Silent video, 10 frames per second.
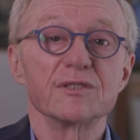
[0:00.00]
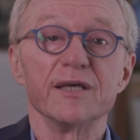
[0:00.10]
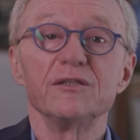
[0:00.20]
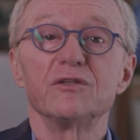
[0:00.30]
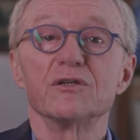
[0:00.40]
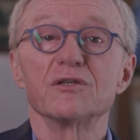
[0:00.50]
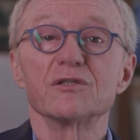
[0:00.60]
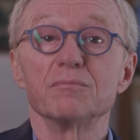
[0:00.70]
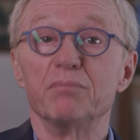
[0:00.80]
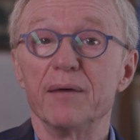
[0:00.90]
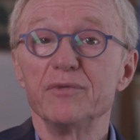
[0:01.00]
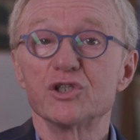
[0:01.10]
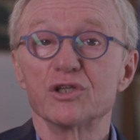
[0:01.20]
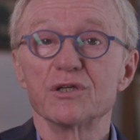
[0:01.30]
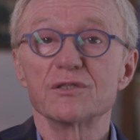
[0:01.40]
editors,
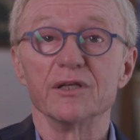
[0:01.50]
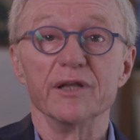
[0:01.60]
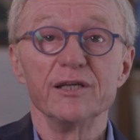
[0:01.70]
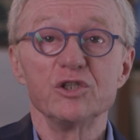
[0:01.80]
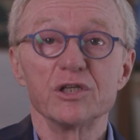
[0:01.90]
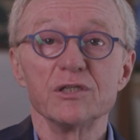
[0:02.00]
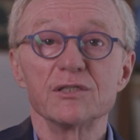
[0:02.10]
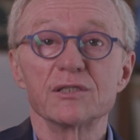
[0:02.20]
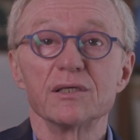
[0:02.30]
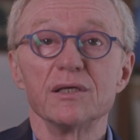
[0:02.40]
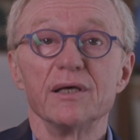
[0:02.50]
publishers and agents,